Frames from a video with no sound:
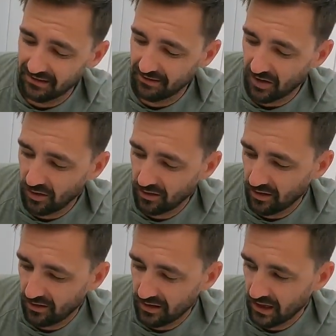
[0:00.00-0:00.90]
it. All
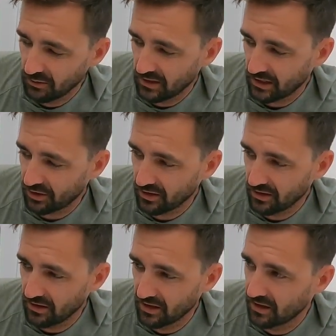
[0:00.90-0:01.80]
in all, that was
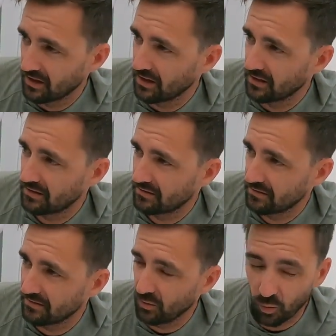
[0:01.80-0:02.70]
actually
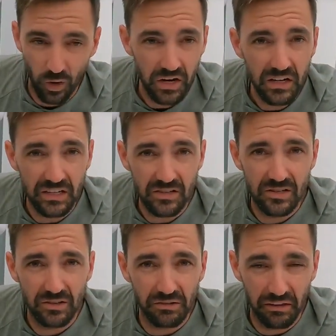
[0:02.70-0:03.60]
way
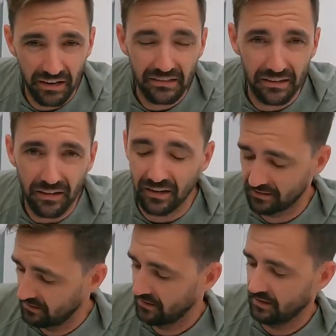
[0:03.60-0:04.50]
easier than I thought.
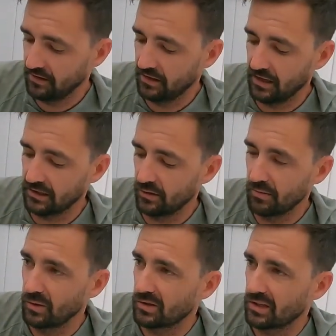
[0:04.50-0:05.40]
Got the
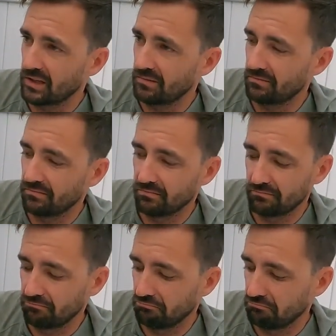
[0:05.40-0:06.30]
remote set up.
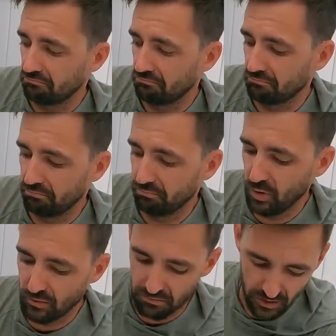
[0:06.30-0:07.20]

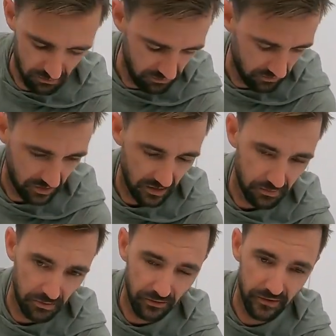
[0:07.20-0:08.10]
Boom, boom. Set
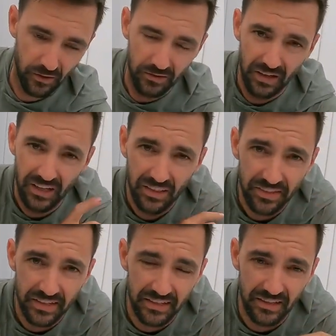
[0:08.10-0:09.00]
up on my phone.
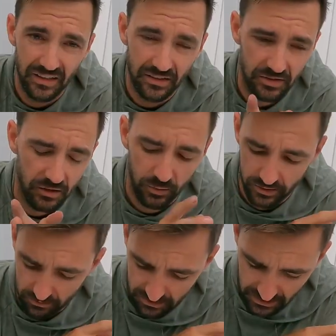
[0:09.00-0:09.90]
The
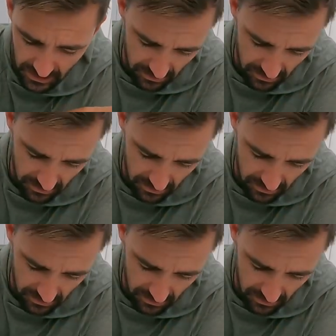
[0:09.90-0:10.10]
software's up to